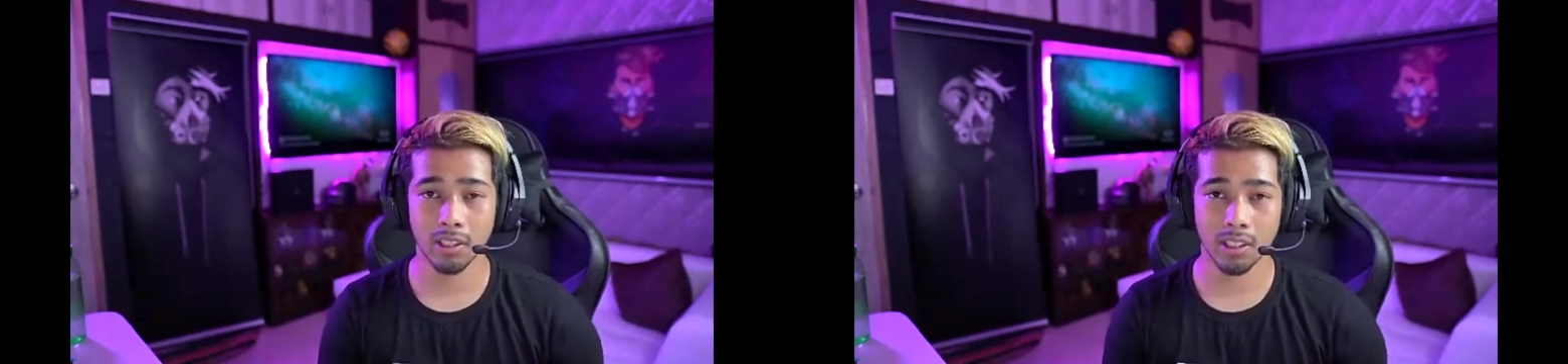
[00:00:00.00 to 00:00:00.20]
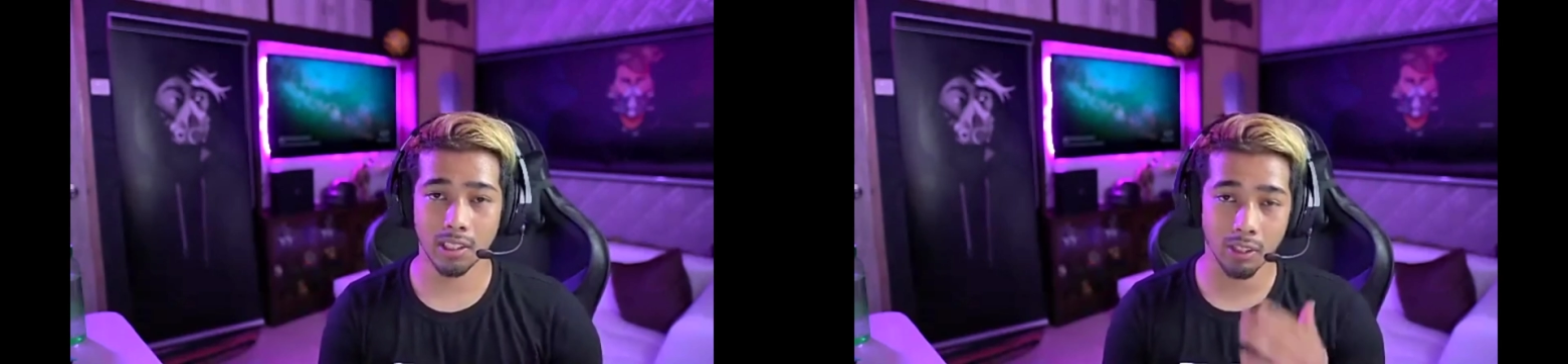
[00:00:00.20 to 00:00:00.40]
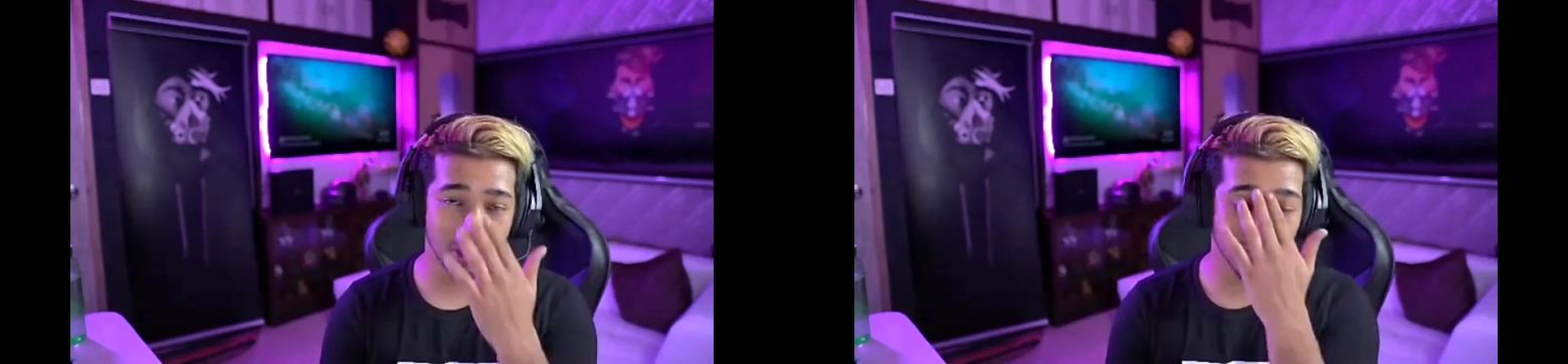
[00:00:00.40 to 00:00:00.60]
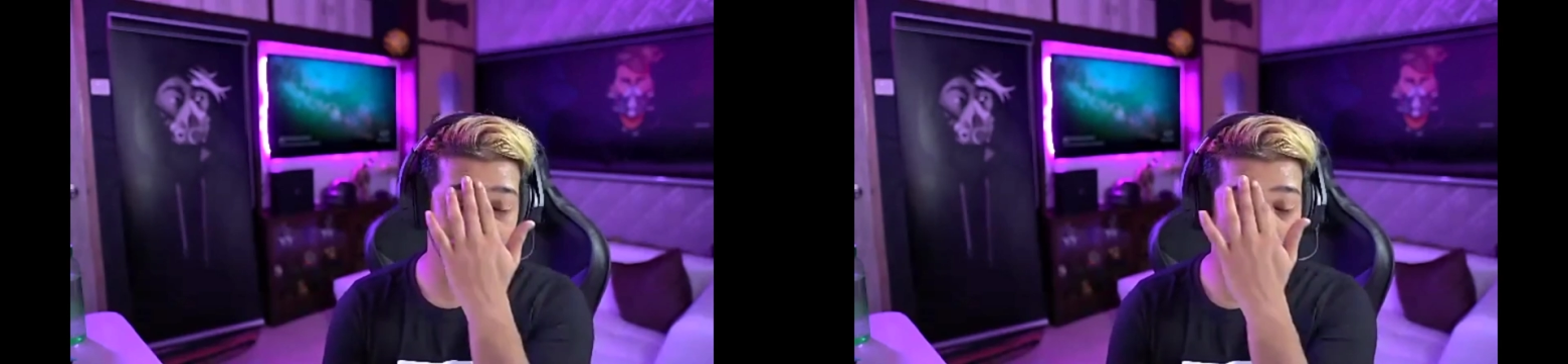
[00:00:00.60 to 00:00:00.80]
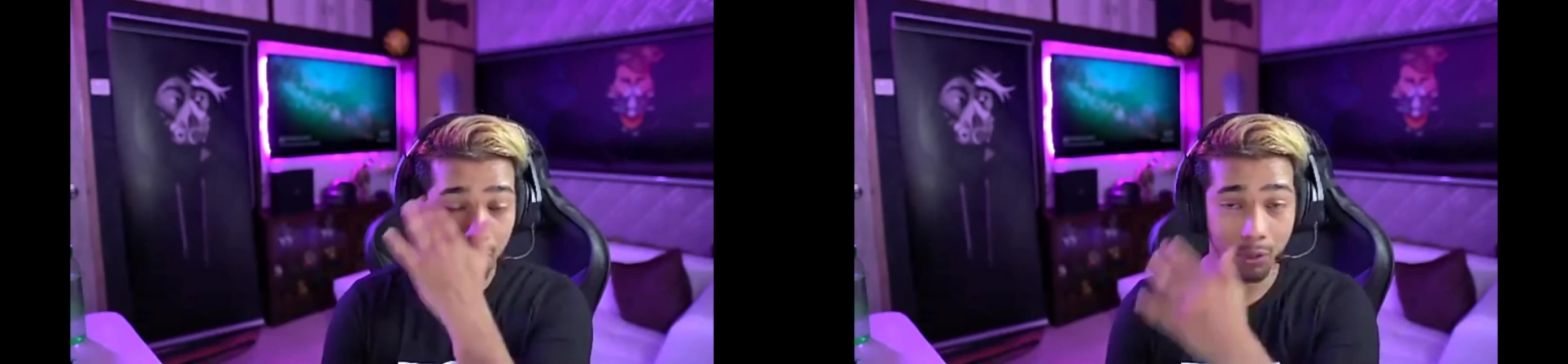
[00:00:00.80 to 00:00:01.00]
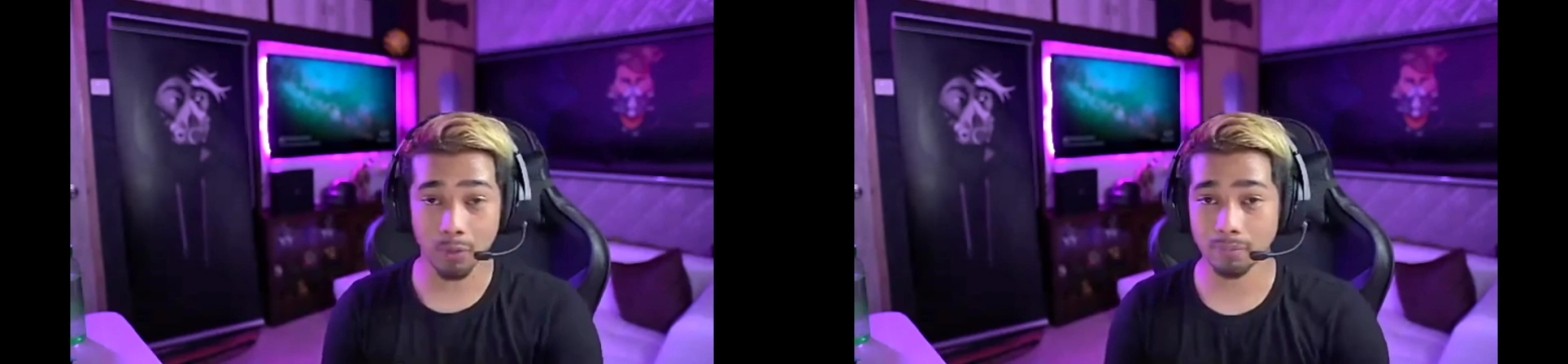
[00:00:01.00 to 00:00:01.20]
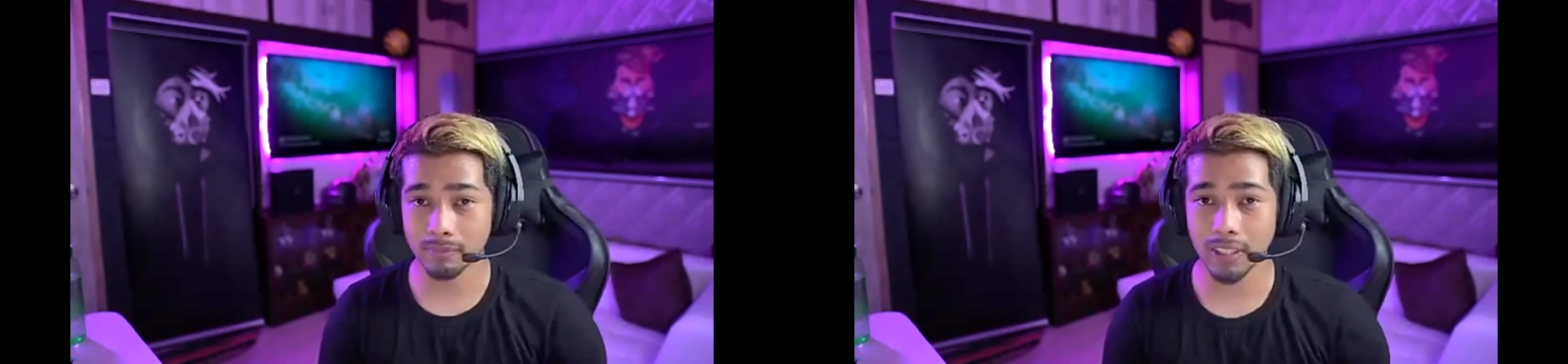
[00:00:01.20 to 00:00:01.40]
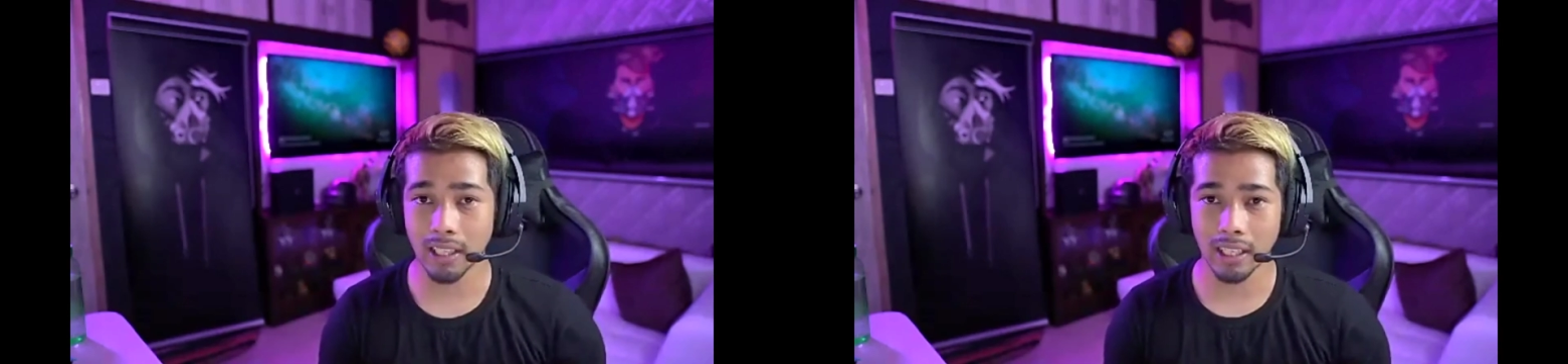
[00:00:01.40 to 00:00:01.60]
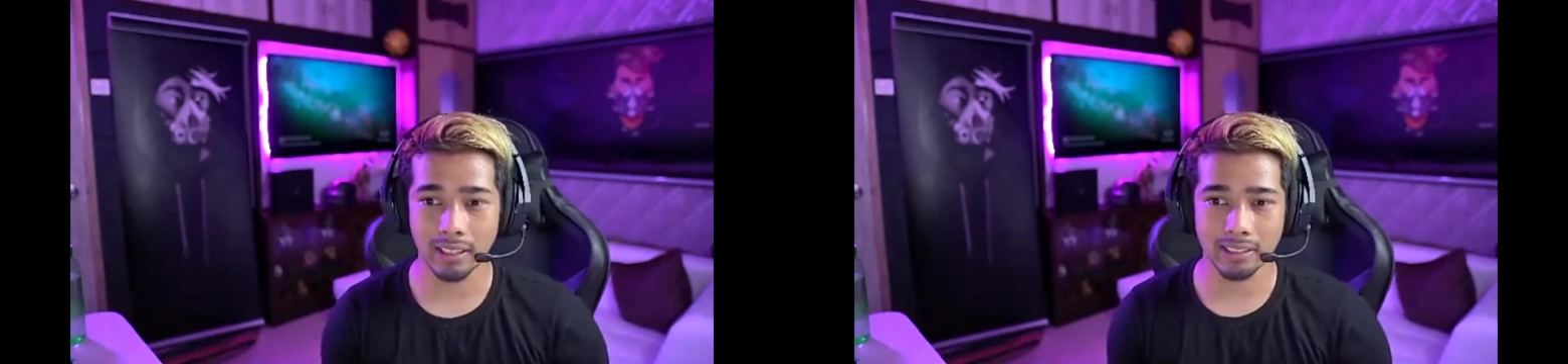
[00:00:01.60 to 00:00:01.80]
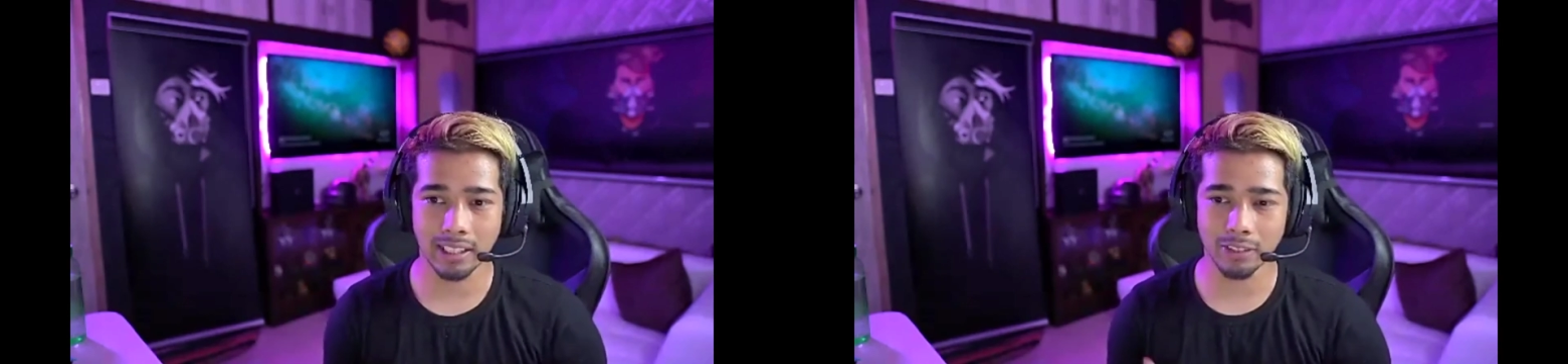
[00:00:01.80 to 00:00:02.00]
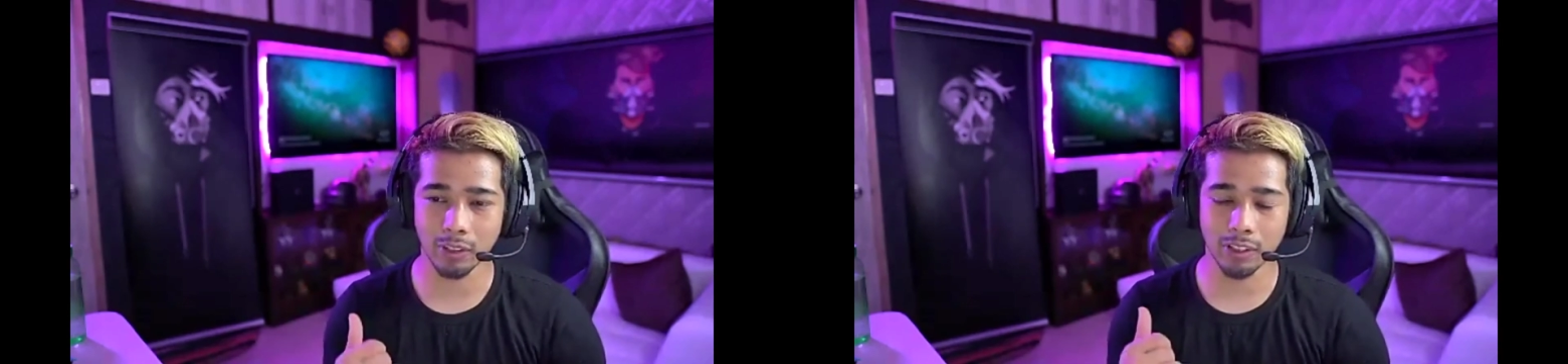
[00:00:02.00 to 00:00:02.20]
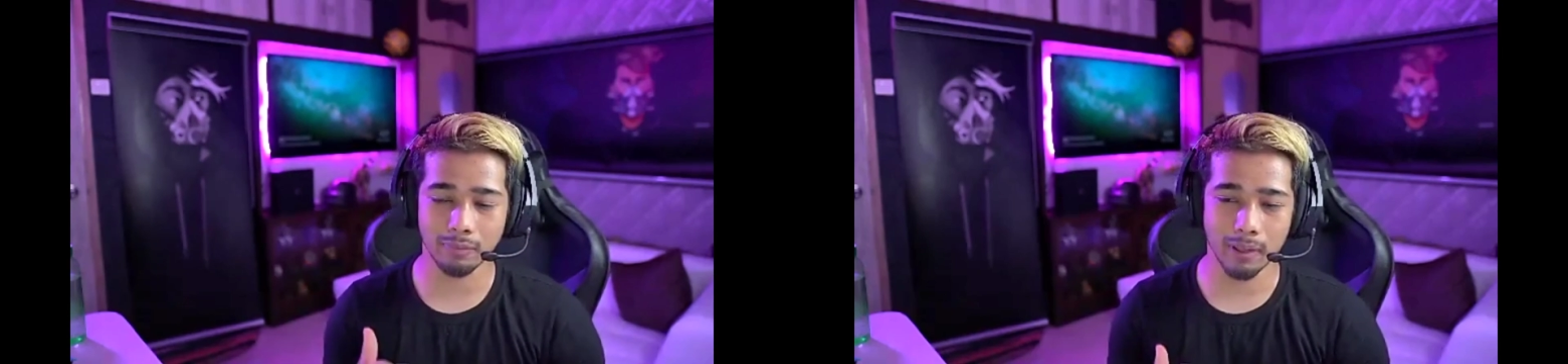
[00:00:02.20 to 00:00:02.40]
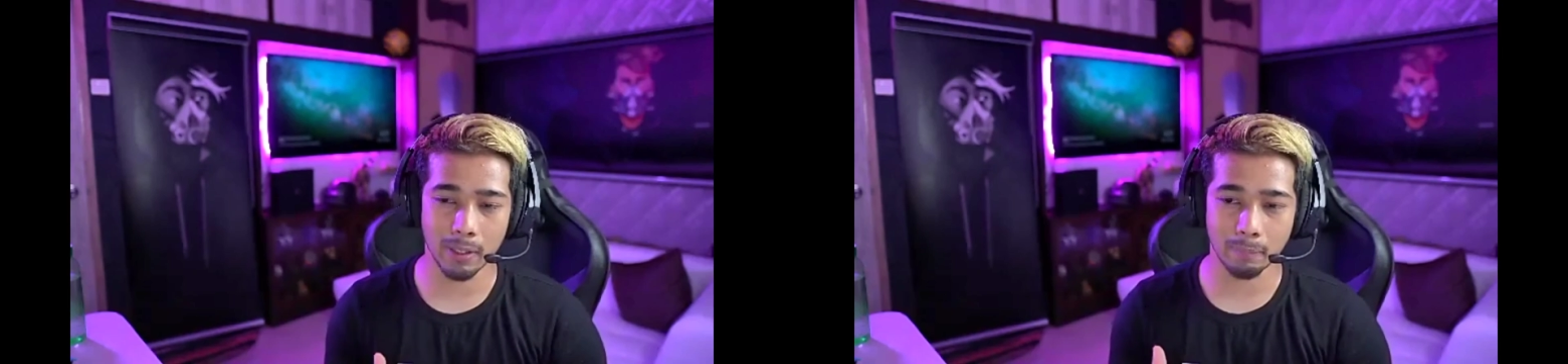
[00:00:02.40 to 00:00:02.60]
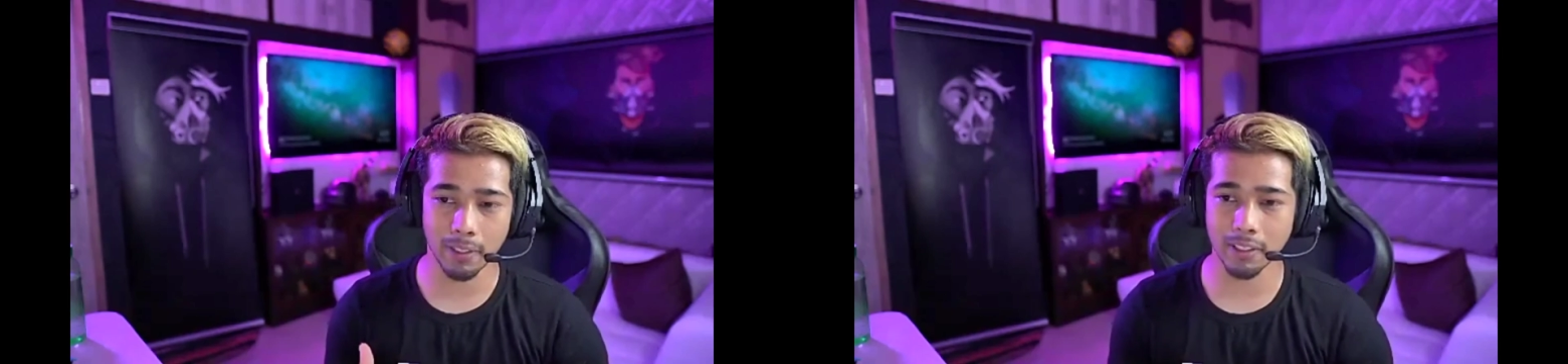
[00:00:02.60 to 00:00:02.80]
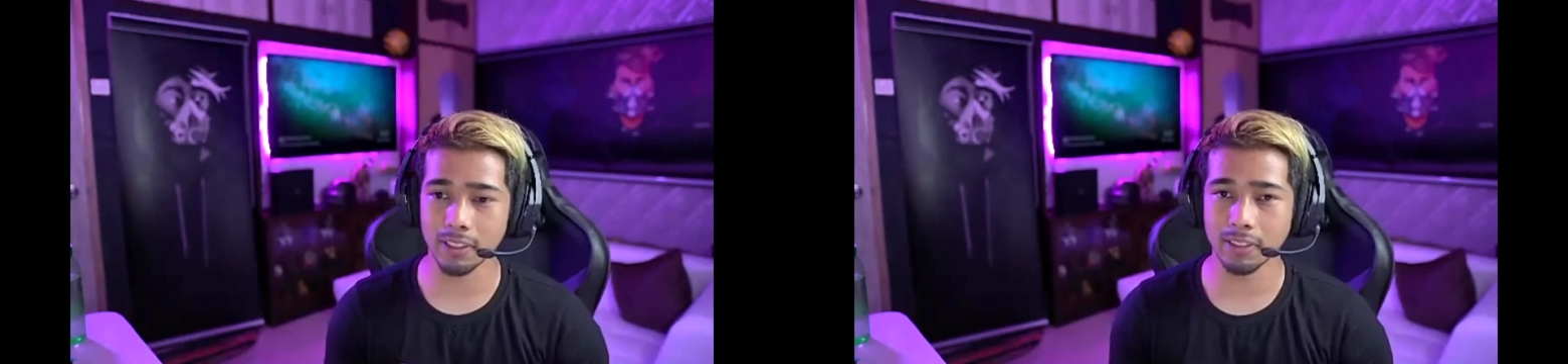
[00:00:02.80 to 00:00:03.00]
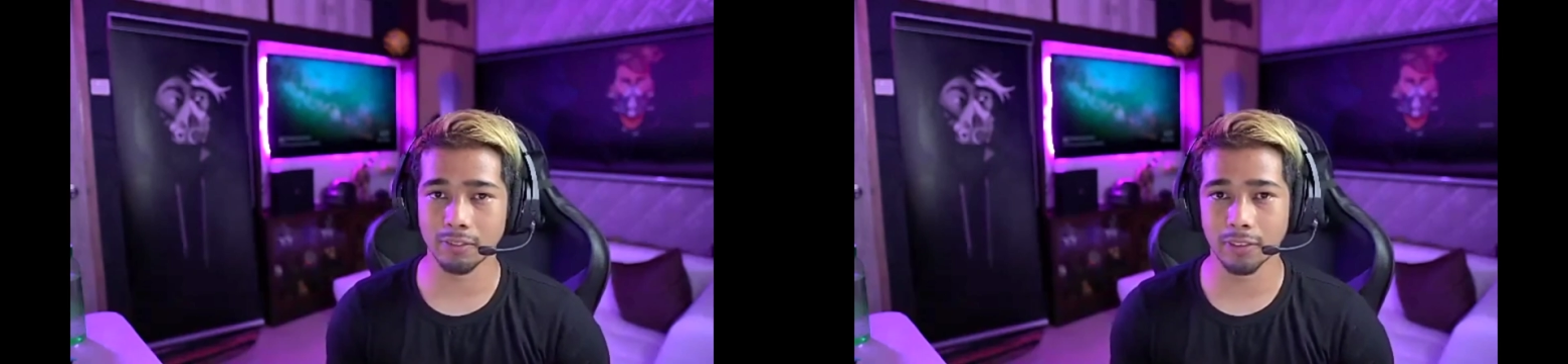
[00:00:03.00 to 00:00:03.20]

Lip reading: color on it. So yeah, that's one of my pictures,